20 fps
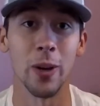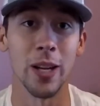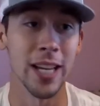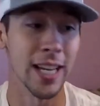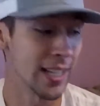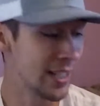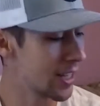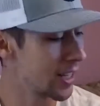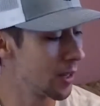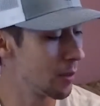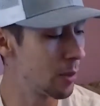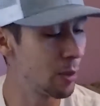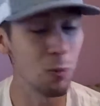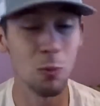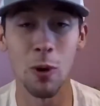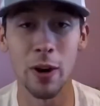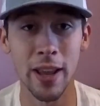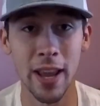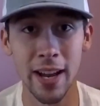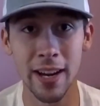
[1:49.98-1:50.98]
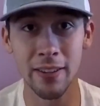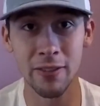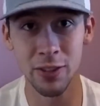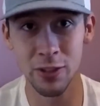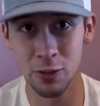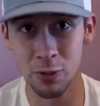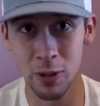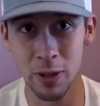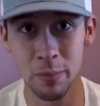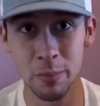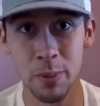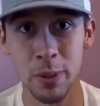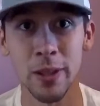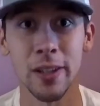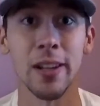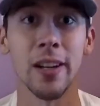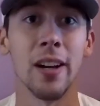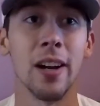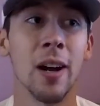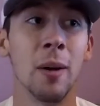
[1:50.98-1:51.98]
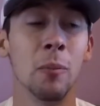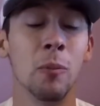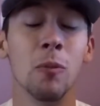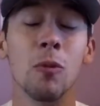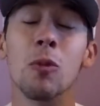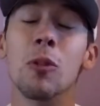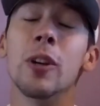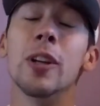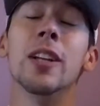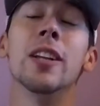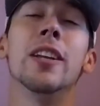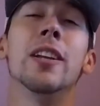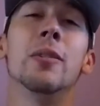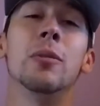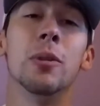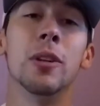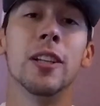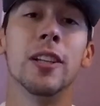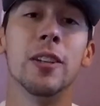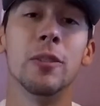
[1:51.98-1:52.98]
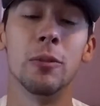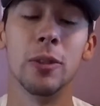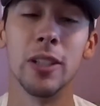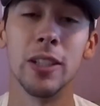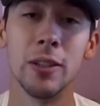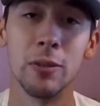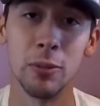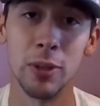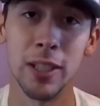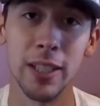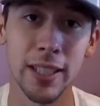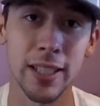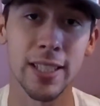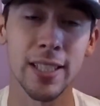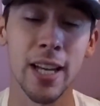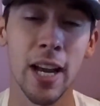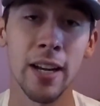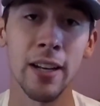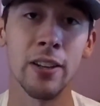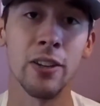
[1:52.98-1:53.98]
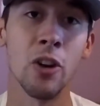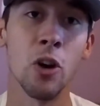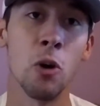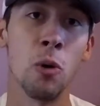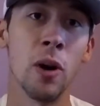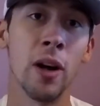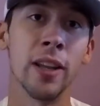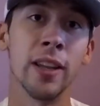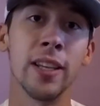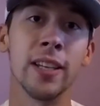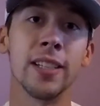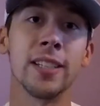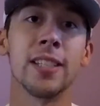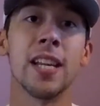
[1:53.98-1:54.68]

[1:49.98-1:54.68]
it's going to be one heck of a trip. I'm really excited to go on this.